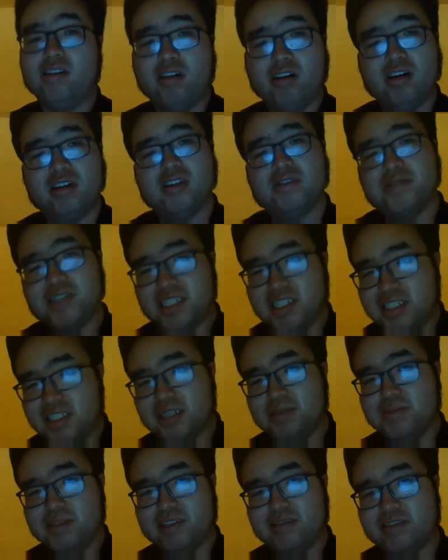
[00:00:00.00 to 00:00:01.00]
all of his
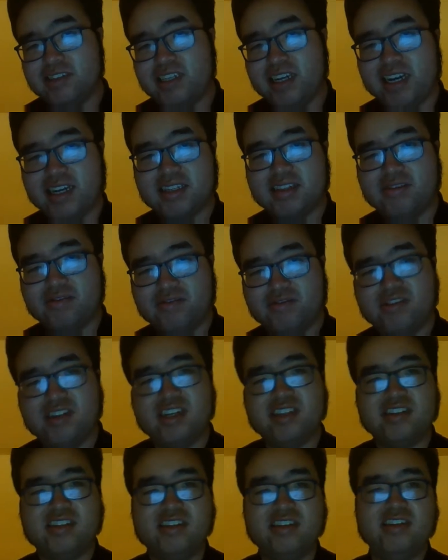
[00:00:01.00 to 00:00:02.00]
ships to attack the
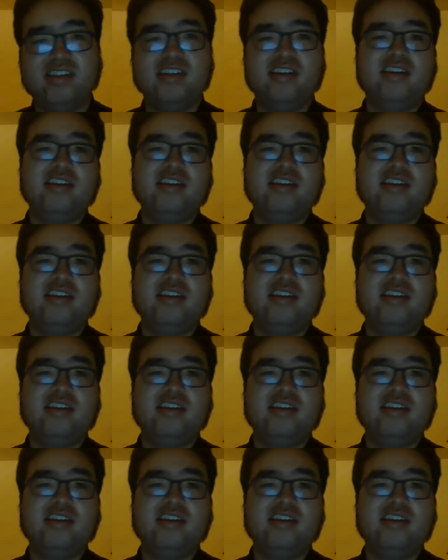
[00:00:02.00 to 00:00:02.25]
French.